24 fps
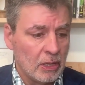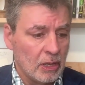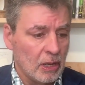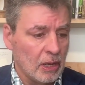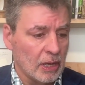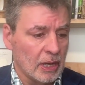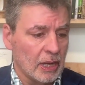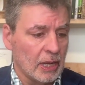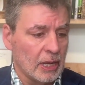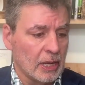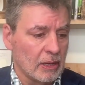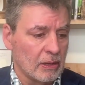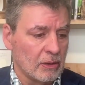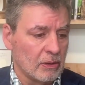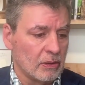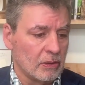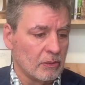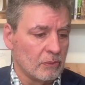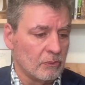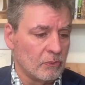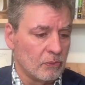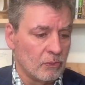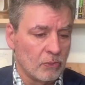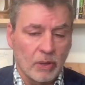
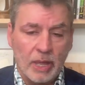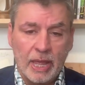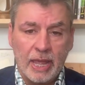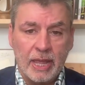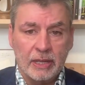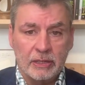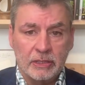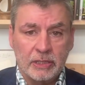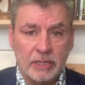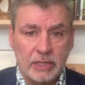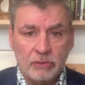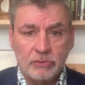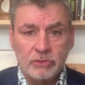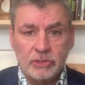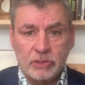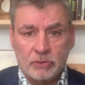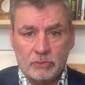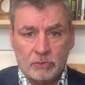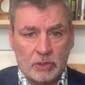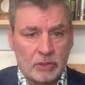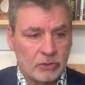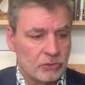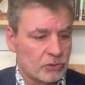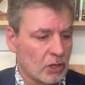uh, and here's,
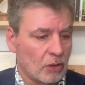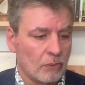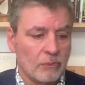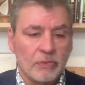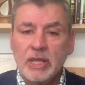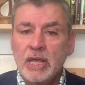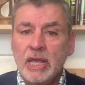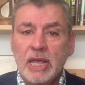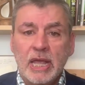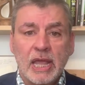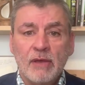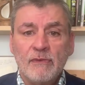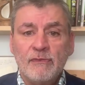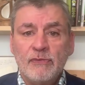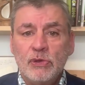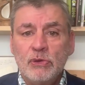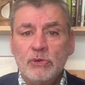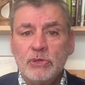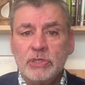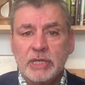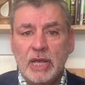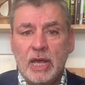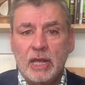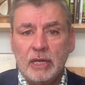so if
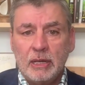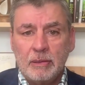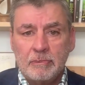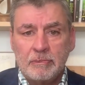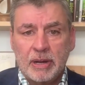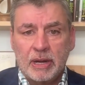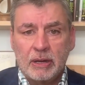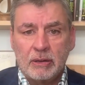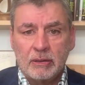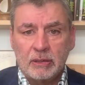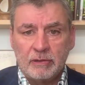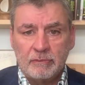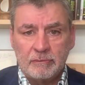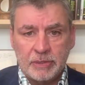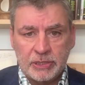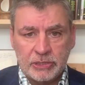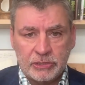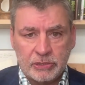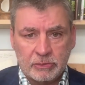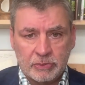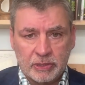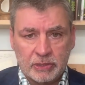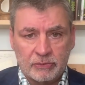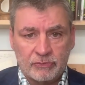you sell a barrel of
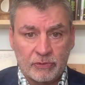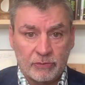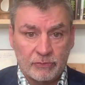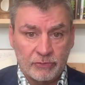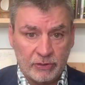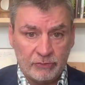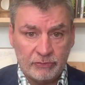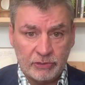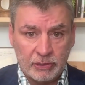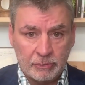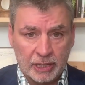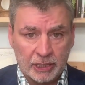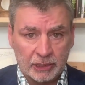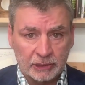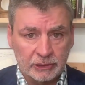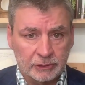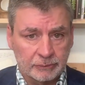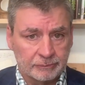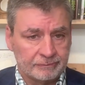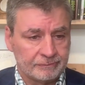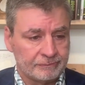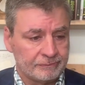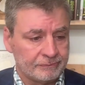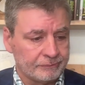bitumen for fifty bucks,